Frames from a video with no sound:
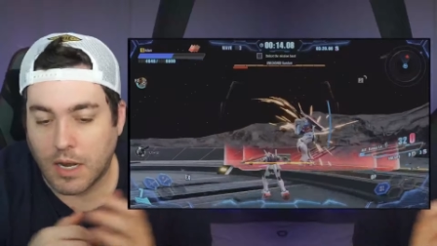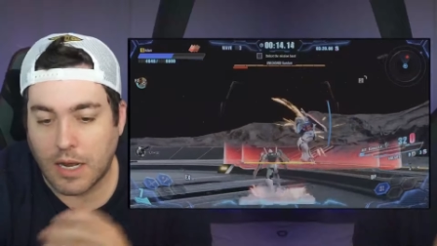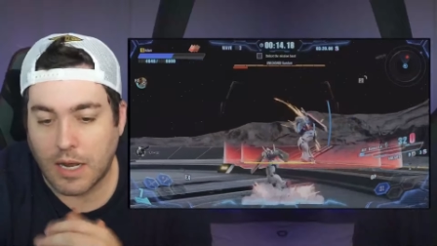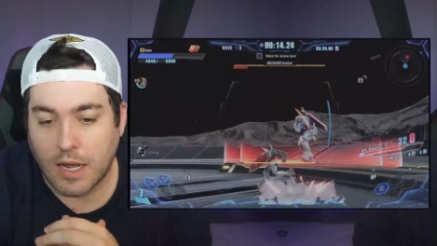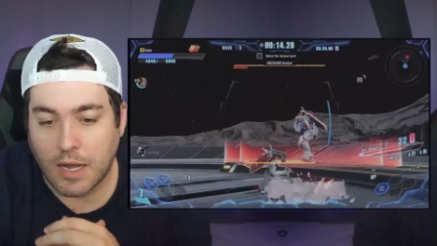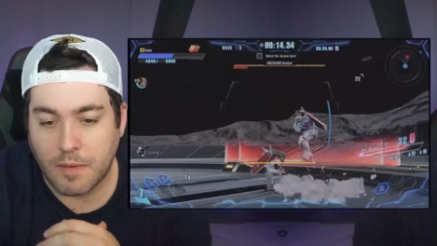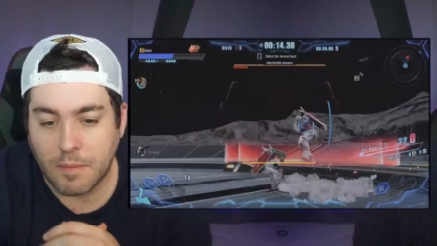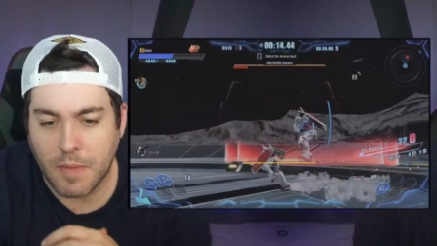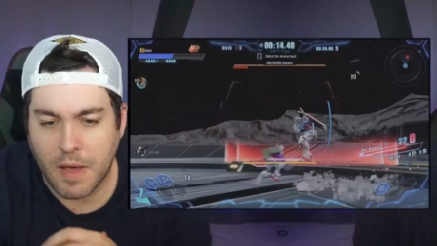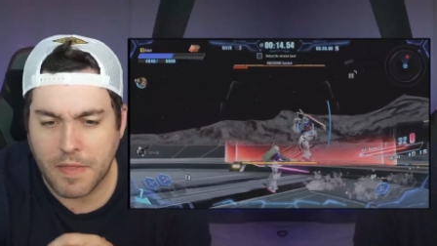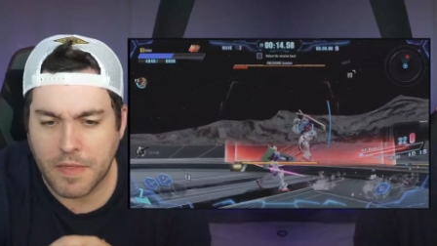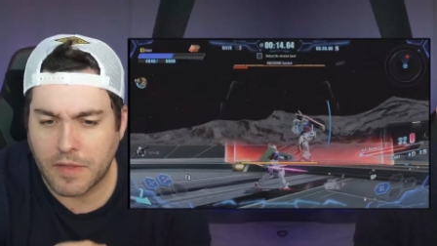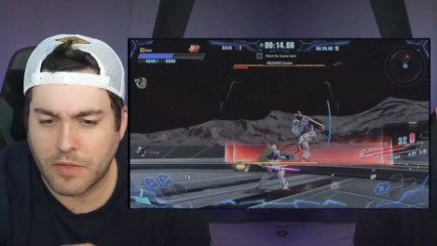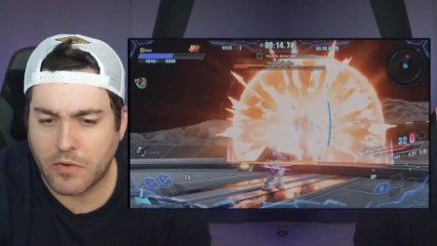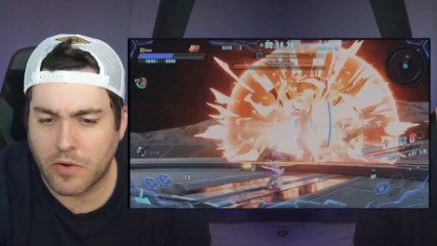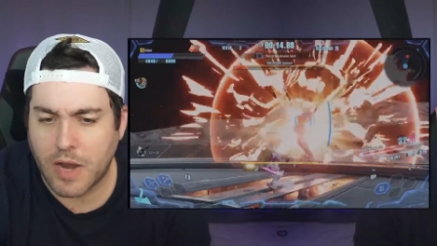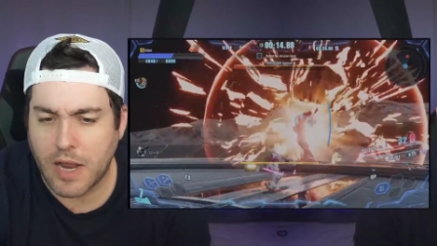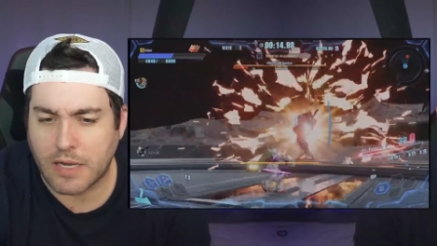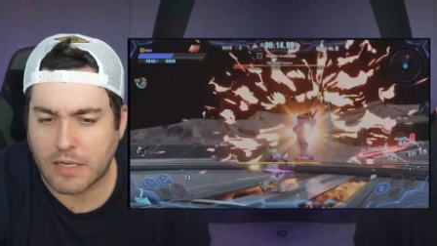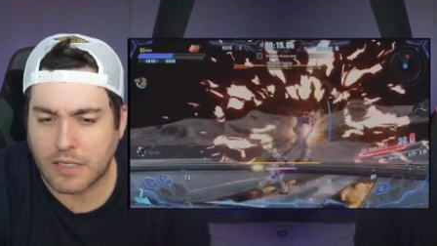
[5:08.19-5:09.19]
I think
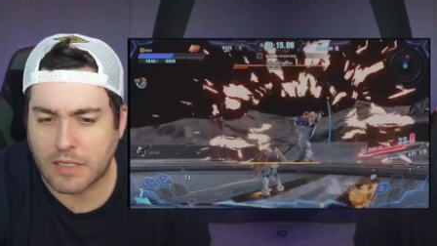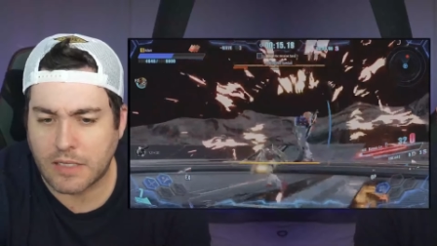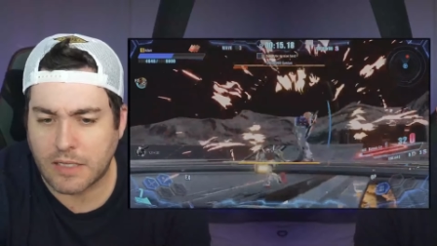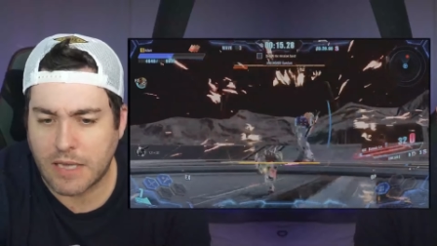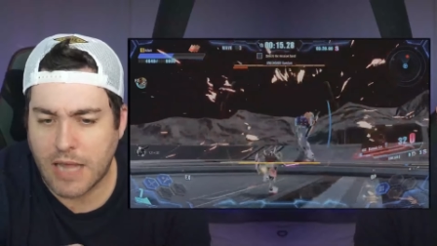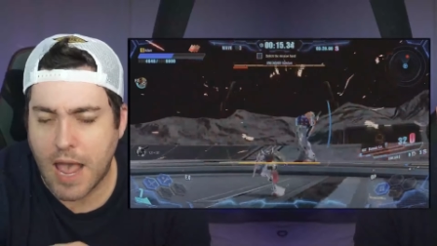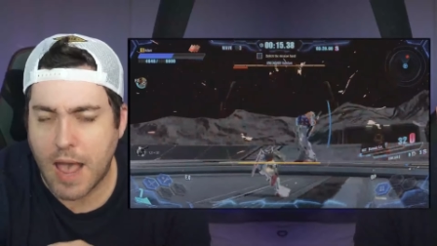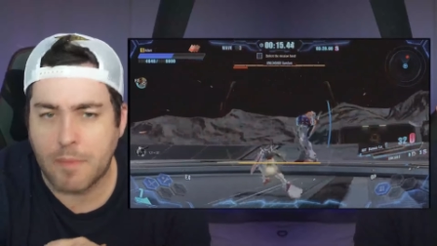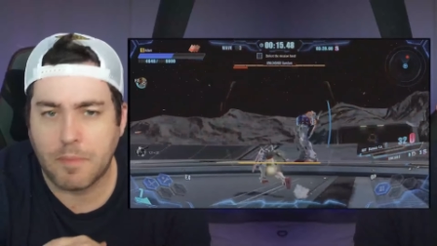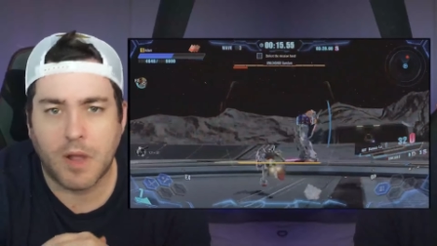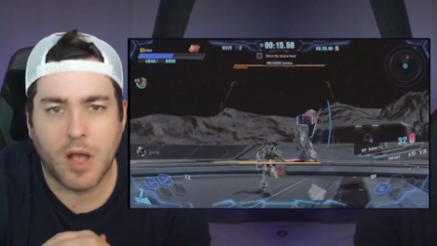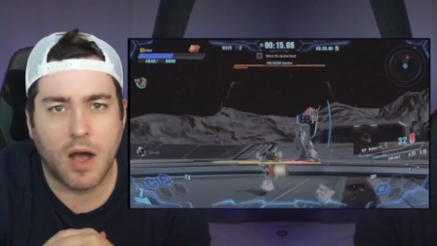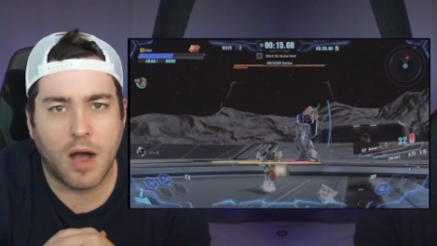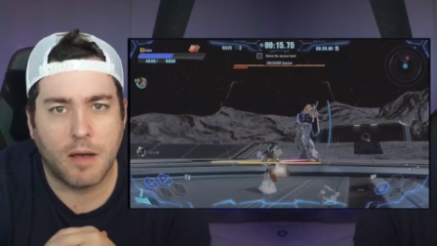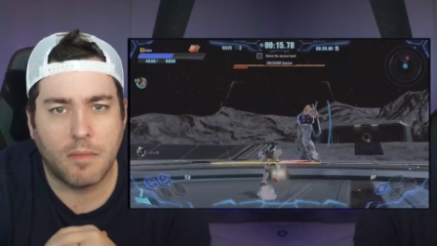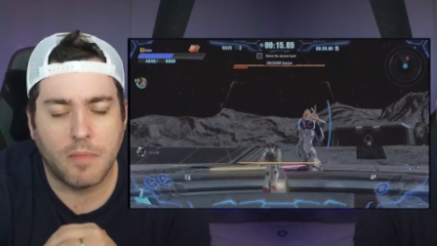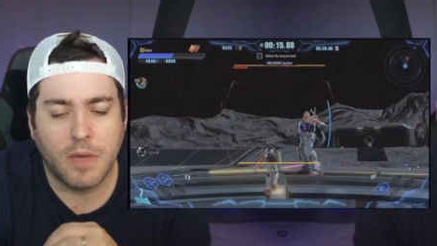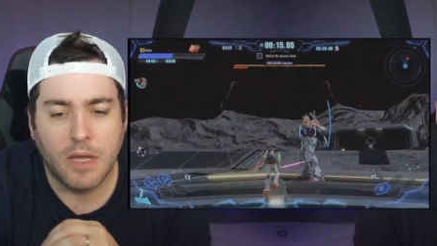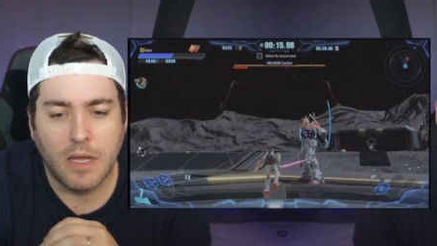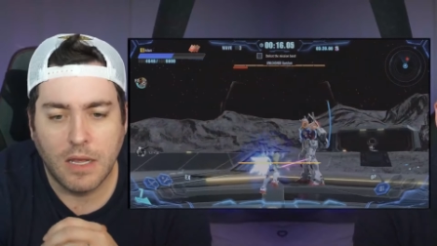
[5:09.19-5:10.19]
they're
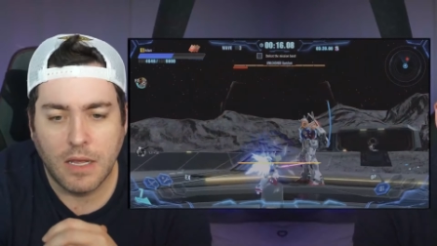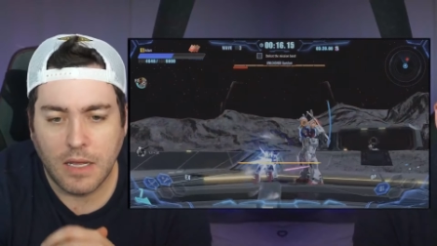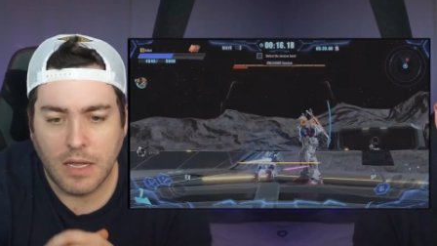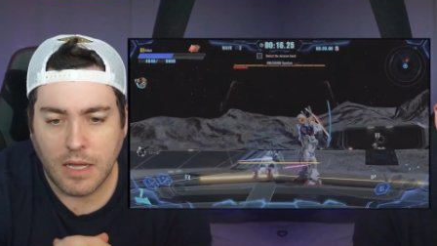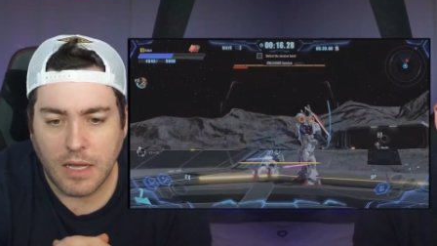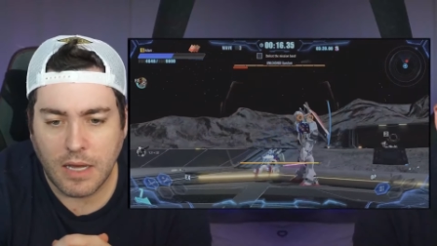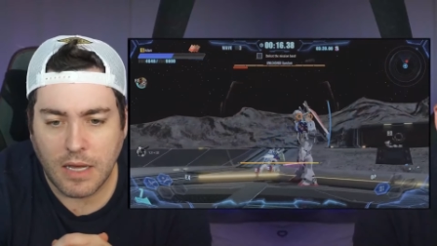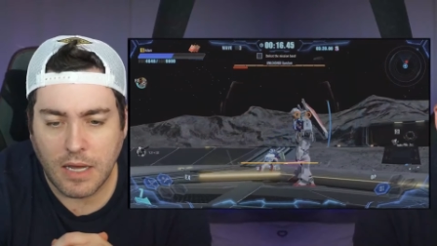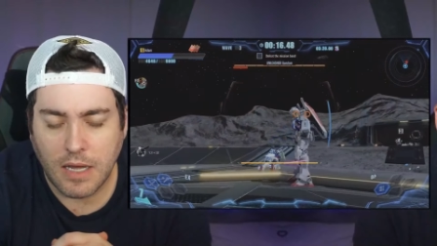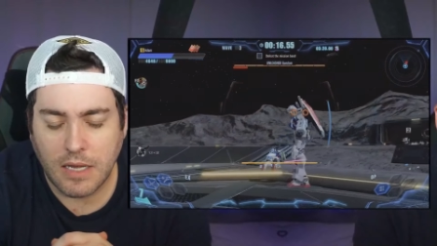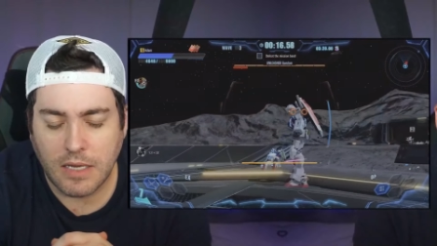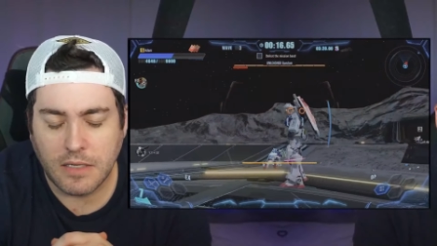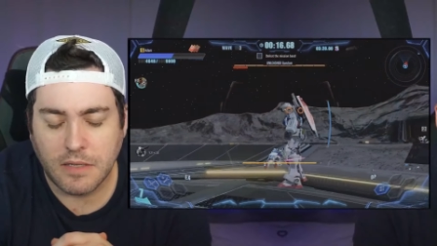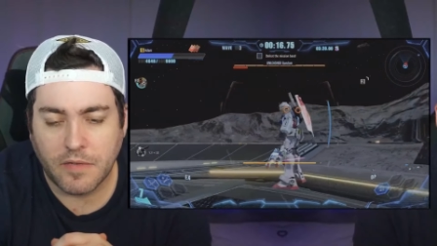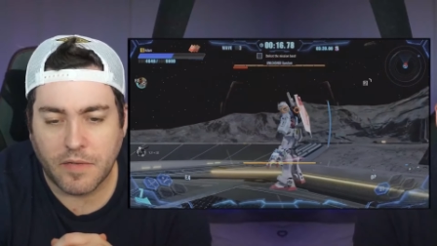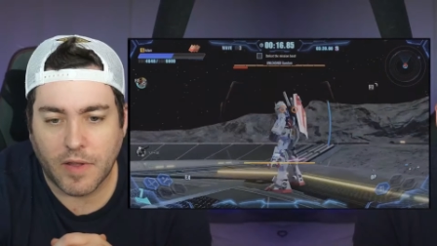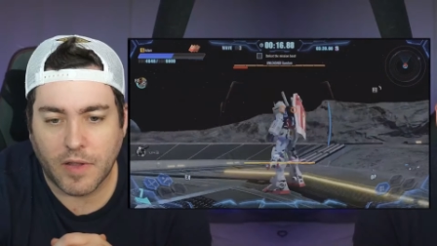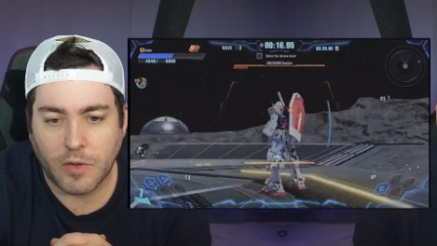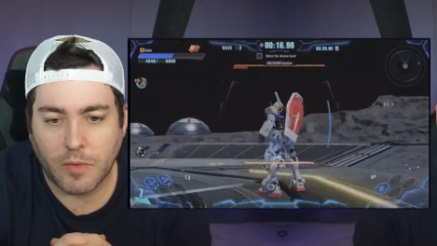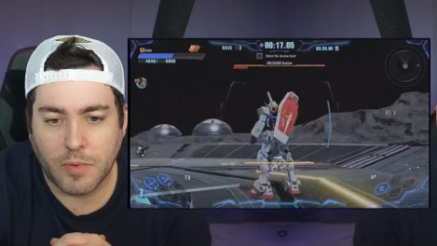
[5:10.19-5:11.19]
ex-Capcom
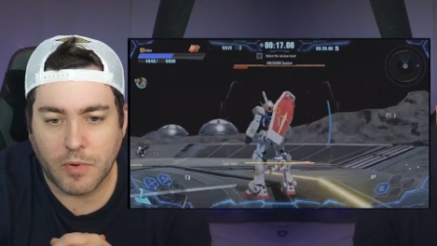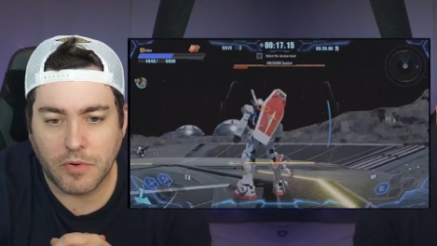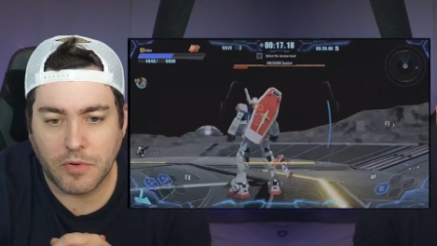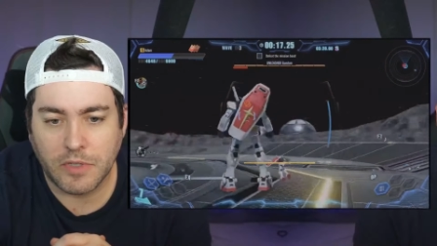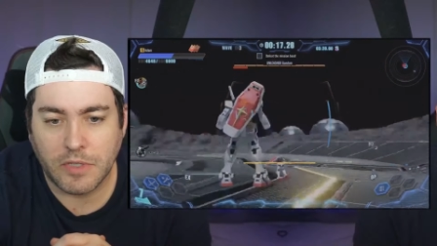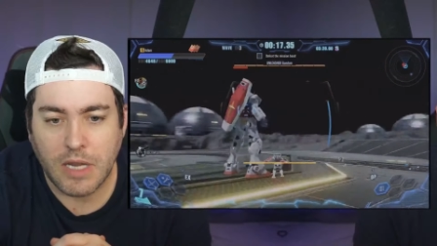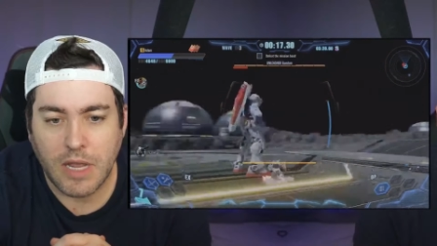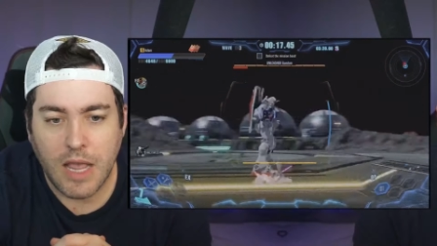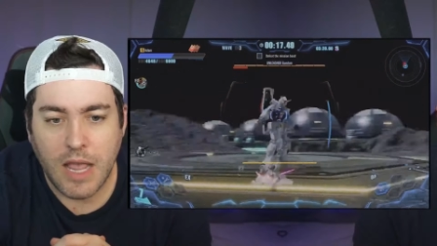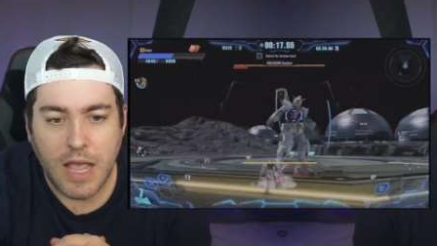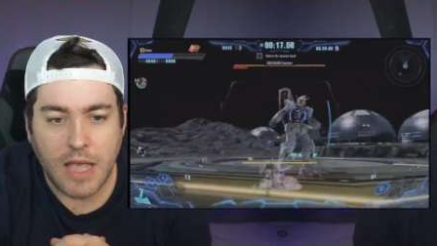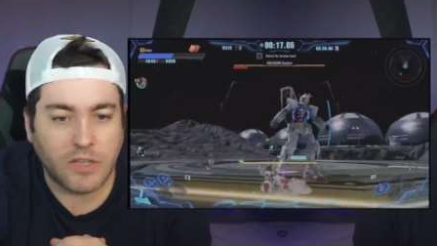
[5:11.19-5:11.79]
developers.